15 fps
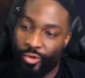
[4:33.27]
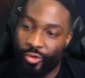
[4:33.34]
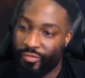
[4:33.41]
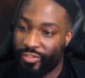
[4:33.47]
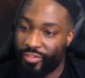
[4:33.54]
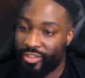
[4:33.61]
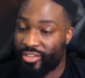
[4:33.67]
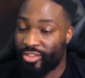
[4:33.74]

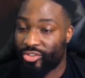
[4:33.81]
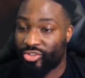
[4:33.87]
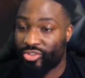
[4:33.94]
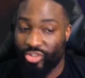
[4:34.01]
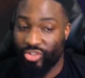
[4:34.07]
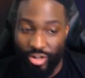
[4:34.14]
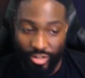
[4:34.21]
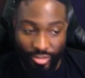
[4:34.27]
V skill
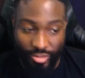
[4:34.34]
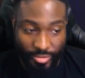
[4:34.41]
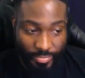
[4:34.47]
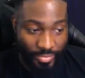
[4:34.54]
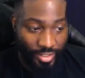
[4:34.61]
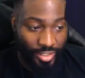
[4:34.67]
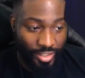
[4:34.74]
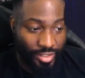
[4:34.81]
startup.
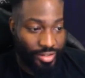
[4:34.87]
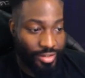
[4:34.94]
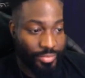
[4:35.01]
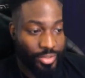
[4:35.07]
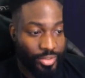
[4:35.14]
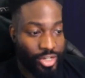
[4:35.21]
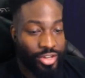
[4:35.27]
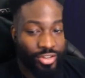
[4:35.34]

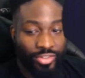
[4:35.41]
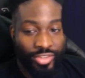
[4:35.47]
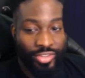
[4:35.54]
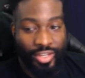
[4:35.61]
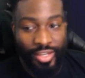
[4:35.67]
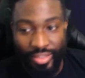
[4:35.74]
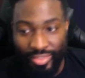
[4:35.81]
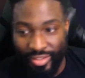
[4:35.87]
The other
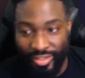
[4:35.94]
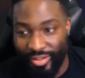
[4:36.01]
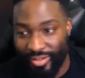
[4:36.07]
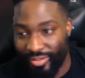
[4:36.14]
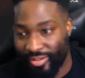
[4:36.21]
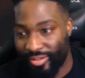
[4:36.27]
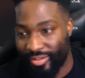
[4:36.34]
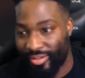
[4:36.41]
thing I
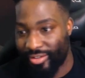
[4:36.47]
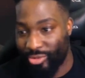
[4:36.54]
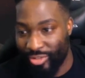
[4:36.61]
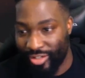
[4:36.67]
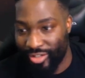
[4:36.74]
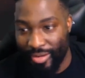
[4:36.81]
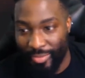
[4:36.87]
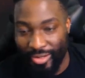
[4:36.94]
think, and
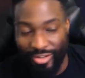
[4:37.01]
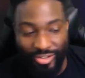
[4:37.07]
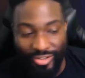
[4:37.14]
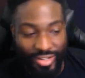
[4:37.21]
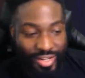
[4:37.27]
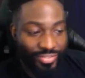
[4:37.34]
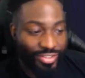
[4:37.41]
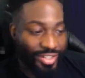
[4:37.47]
you comment
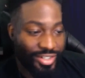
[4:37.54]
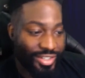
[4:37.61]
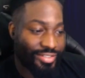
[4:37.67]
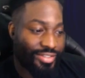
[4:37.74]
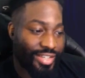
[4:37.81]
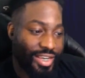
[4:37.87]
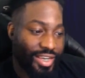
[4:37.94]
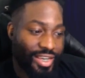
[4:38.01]
on it after
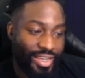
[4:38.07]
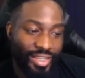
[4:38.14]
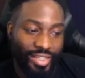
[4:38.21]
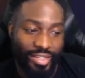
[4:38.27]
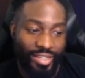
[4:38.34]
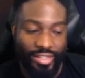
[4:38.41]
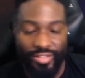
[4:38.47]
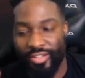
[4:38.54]
this,
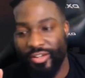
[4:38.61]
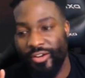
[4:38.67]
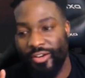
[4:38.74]
is